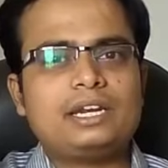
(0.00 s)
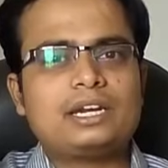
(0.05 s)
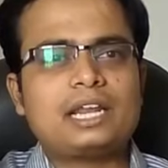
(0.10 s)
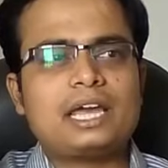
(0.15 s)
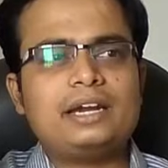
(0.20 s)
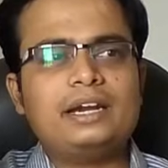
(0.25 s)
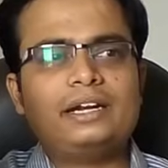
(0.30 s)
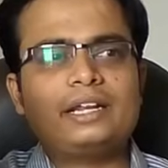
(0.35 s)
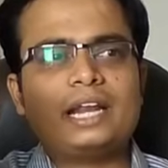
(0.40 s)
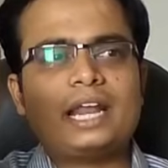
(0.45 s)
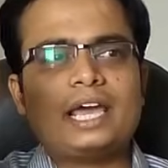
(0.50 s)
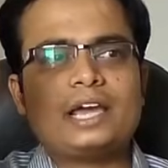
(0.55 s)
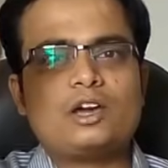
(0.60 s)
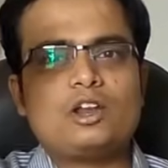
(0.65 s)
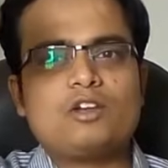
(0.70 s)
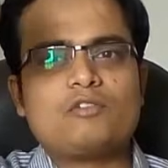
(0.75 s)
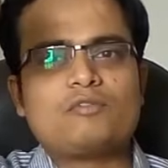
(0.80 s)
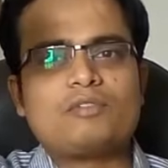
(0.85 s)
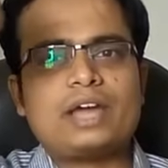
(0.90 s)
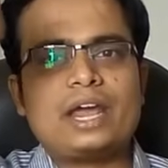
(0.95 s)
been inclined at an
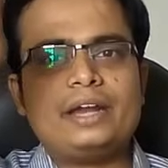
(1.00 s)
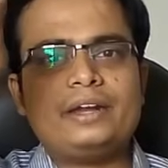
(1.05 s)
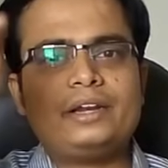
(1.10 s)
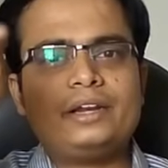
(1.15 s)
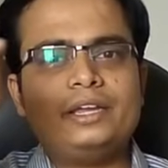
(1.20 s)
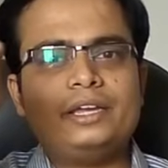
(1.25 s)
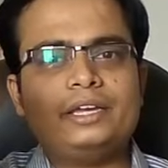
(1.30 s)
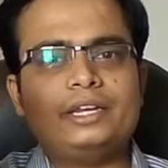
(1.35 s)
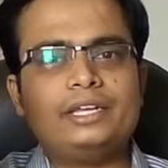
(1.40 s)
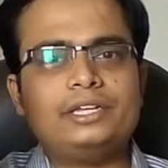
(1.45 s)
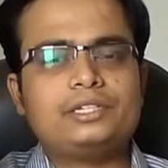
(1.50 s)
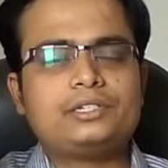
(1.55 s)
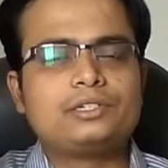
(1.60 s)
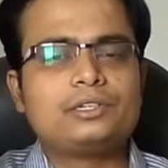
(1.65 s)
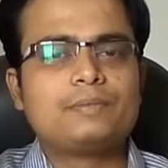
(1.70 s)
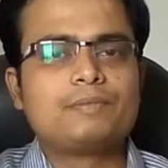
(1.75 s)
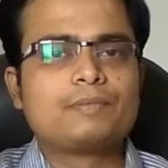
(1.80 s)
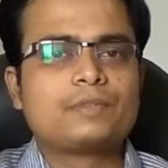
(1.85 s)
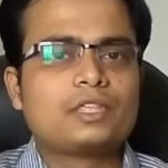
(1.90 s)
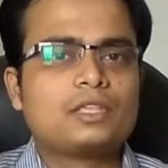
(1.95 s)
angle of 90
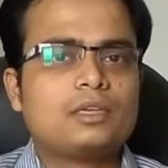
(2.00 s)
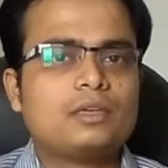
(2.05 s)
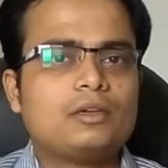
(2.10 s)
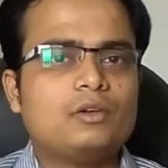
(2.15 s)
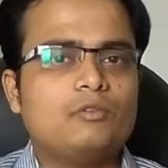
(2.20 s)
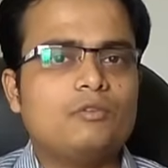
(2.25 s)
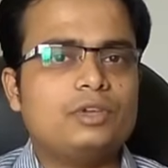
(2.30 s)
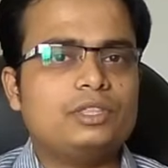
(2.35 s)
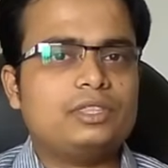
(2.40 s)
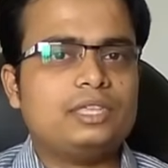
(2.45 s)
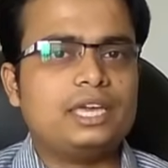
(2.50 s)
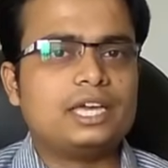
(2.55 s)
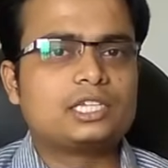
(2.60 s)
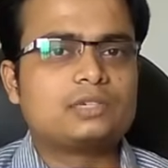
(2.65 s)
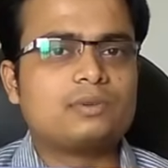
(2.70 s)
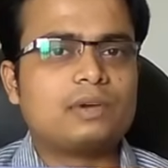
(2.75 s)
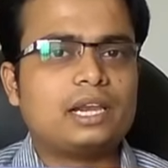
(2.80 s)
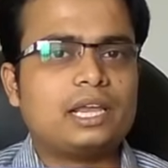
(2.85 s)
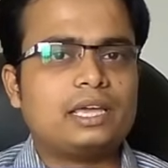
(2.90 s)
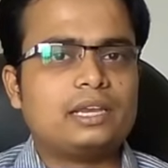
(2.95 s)
degrees with the
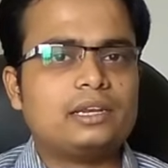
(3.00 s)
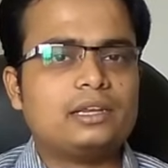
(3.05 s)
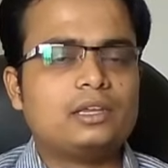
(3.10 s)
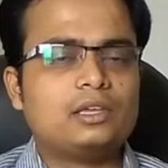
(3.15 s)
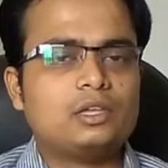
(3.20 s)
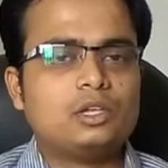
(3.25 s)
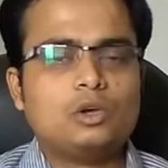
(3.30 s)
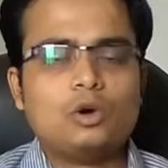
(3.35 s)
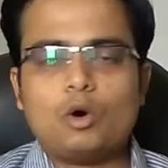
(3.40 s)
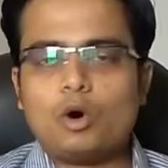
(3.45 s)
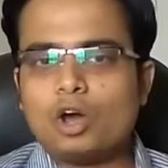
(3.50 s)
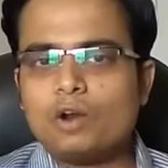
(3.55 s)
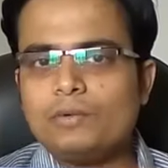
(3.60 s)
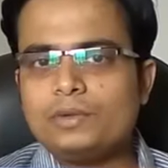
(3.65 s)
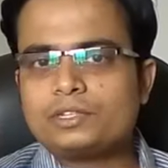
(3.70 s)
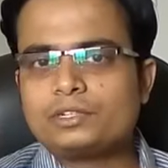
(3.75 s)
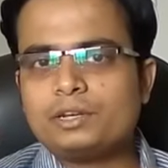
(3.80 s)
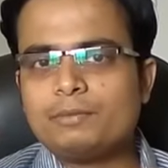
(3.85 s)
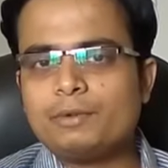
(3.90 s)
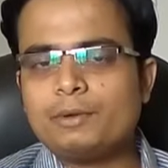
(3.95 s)
XY line.
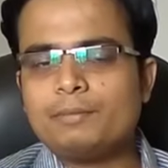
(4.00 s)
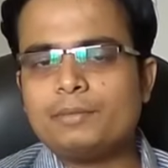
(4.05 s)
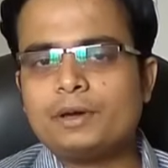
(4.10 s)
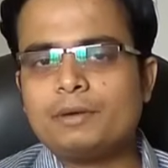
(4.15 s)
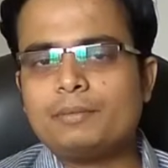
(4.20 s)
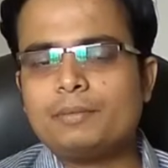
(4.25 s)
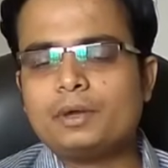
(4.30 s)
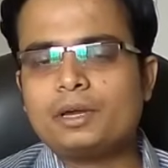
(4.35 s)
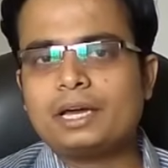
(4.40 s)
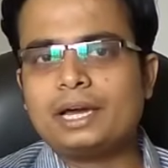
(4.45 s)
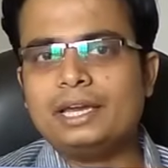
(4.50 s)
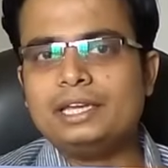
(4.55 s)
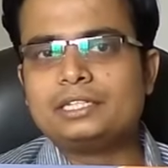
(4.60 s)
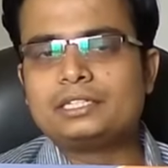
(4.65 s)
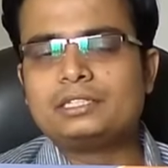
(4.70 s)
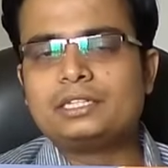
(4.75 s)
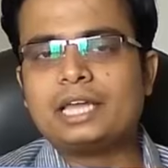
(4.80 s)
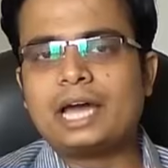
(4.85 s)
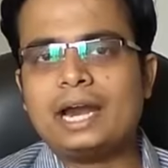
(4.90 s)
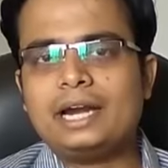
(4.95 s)
Always remember
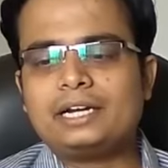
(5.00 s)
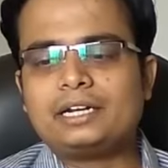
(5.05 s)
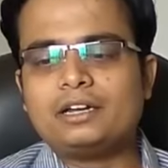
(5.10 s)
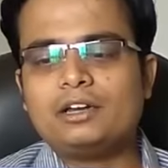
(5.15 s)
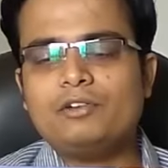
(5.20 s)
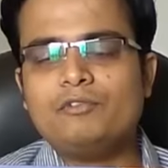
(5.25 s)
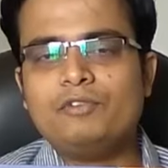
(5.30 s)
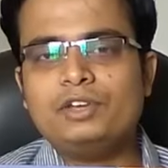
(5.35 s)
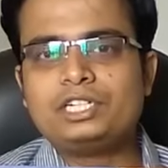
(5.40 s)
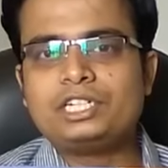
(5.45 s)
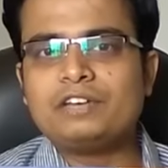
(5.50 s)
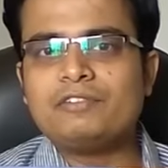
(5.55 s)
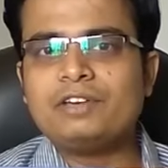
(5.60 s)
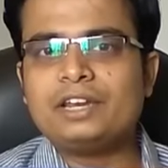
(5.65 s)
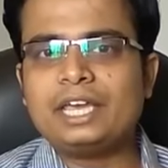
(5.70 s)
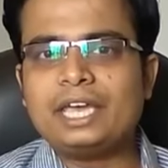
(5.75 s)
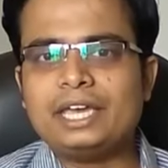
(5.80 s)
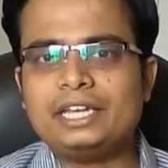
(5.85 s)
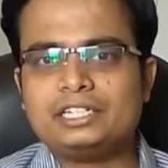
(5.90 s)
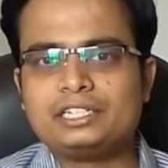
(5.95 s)
guys that
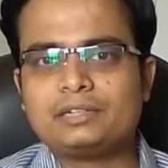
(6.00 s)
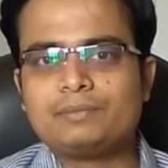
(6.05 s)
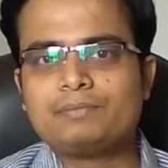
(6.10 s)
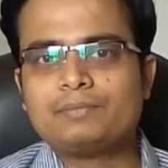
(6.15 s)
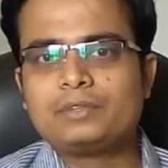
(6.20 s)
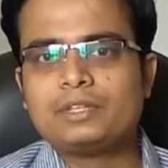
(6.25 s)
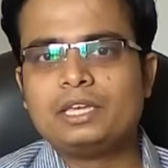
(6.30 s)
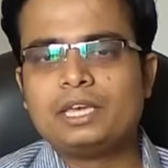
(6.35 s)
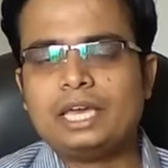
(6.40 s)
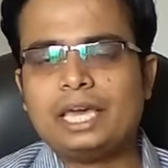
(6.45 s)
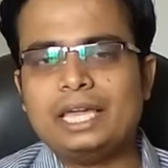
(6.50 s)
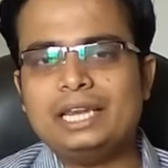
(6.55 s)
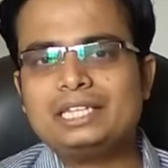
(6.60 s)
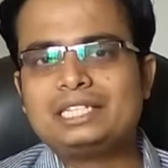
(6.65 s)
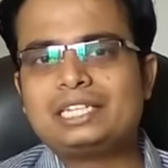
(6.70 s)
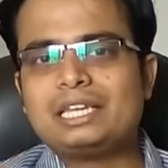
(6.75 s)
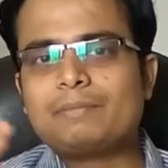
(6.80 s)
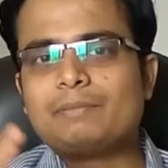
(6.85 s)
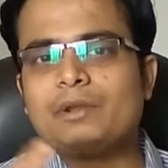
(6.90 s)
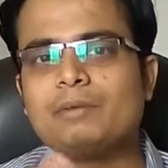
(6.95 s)
whichever edge in
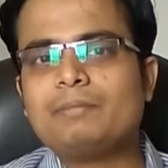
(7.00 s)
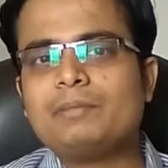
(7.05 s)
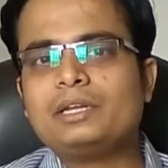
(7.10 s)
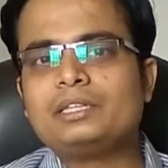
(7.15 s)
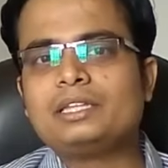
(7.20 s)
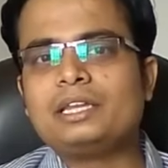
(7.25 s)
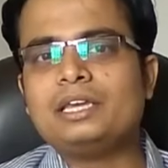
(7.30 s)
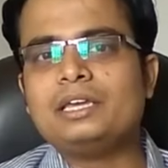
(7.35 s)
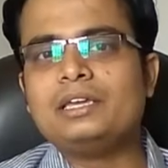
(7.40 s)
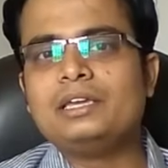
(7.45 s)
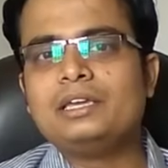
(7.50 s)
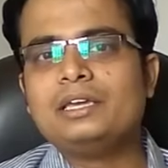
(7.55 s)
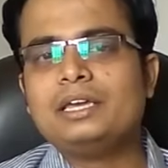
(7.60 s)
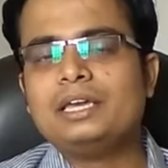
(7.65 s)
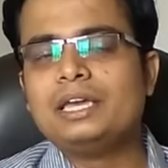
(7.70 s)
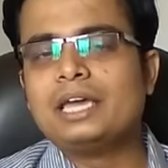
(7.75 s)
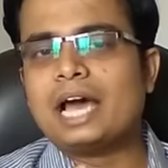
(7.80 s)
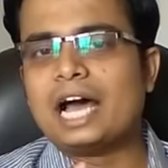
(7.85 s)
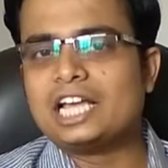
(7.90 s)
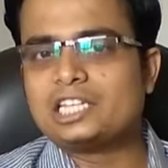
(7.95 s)
step number three
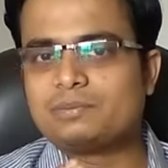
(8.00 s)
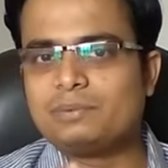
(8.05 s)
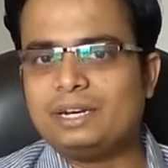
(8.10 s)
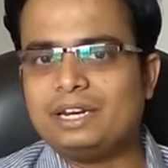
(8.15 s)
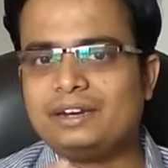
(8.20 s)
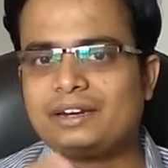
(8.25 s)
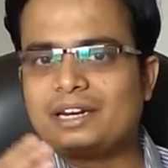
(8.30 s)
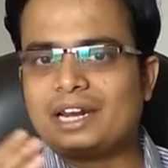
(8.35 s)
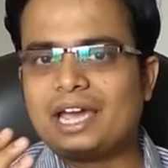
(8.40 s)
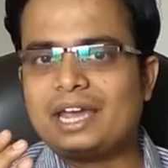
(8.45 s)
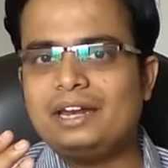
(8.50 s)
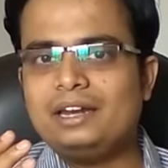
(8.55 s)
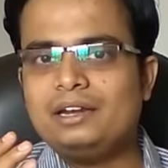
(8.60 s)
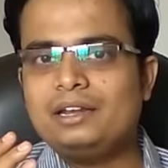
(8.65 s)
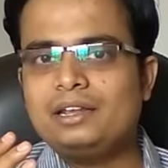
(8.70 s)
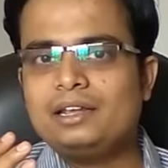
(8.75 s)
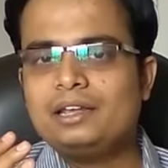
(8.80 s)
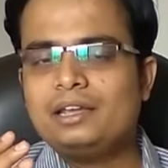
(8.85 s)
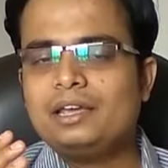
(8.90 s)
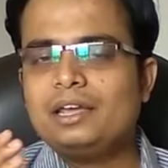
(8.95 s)
has been
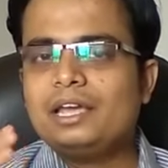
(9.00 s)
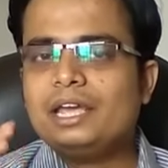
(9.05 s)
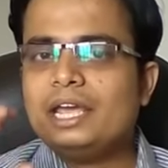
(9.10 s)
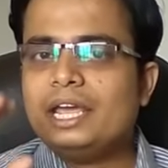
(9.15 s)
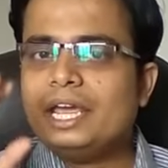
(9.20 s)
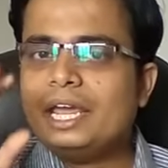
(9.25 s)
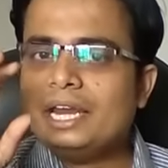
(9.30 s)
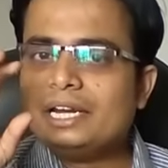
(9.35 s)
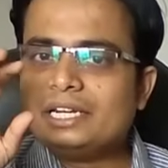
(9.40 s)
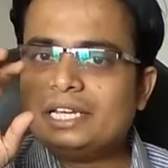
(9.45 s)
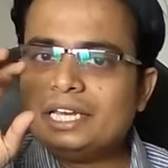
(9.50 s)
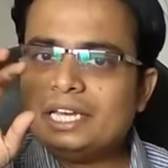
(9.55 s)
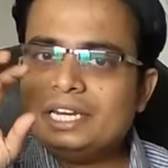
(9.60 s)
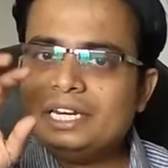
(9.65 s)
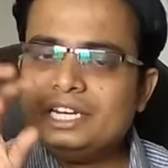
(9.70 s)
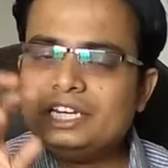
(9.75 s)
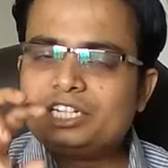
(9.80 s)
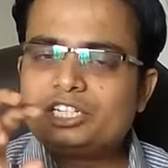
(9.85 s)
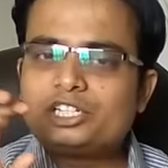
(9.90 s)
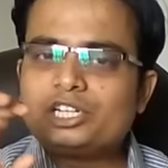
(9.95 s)
inclined, it
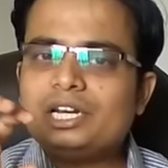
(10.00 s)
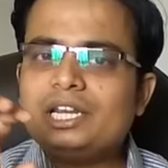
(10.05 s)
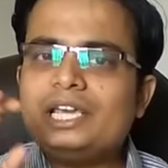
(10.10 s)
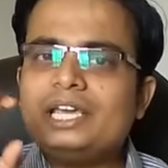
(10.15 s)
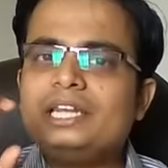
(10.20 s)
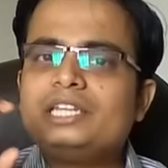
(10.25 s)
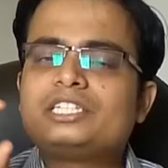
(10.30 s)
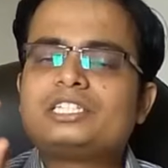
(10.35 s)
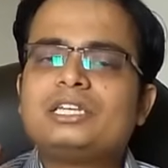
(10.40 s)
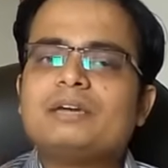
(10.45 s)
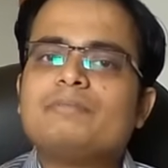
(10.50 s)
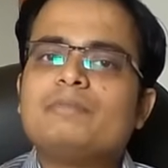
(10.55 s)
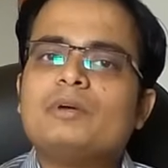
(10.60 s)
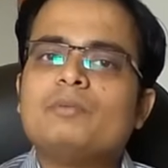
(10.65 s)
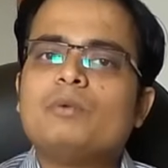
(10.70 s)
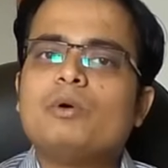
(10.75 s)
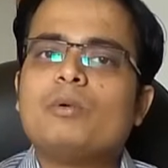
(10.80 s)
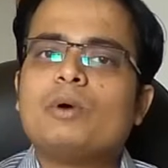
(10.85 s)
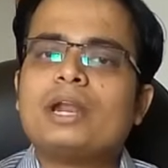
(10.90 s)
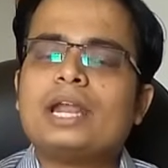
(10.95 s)
initially in step
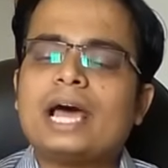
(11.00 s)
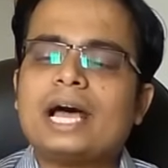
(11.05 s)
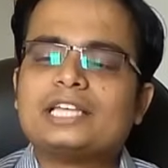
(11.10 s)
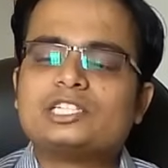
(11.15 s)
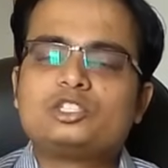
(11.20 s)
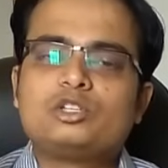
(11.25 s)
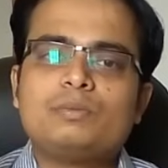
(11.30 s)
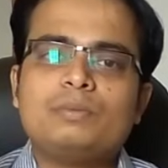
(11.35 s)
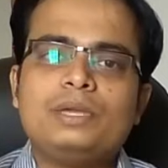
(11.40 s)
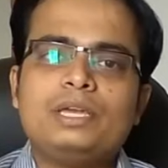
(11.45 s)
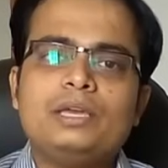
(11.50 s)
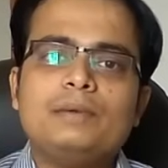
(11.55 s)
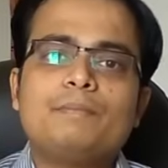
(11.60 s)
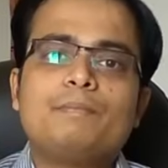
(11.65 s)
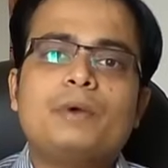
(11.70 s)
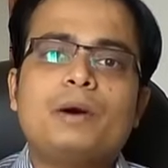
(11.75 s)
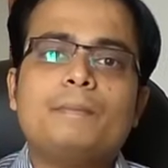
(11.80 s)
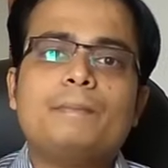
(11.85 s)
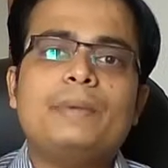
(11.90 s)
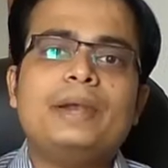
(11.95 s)
number one has to
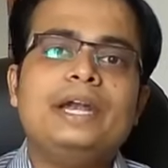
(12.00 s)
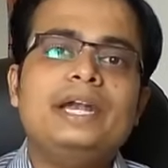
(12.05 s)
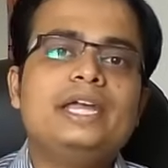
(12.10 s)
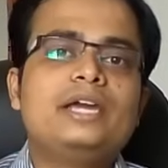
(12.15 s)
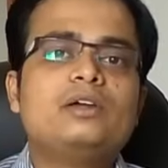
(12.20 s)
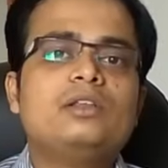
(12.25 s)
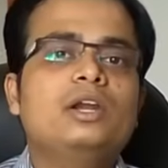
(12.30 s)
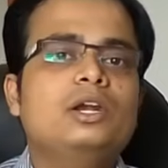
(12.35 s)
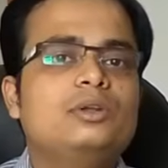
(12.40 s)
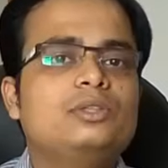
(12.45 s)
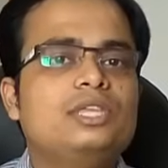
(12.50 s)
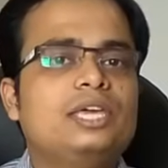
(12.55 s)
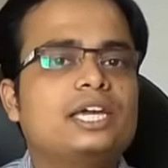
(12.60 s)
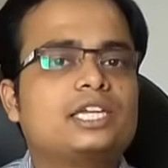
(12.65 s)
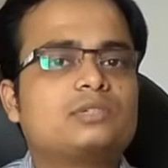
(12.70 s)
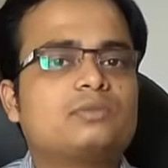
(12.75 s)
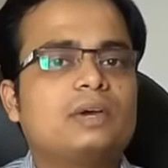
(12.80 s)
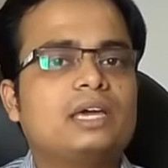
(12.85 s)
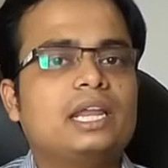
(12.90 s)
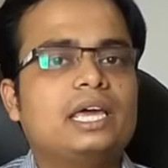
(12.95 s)
be perpendicular to
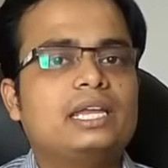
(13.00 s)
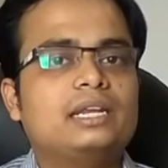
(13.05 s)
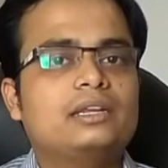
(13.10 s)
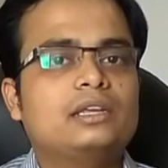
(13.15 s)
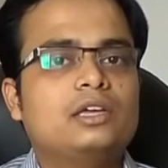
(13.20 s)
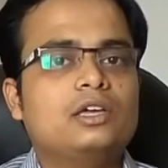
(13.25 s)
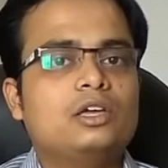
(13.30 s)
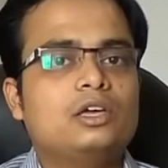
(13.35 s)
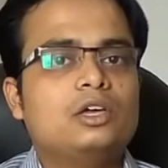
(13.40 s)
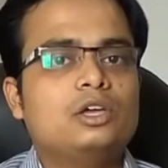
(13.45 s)
the XY line.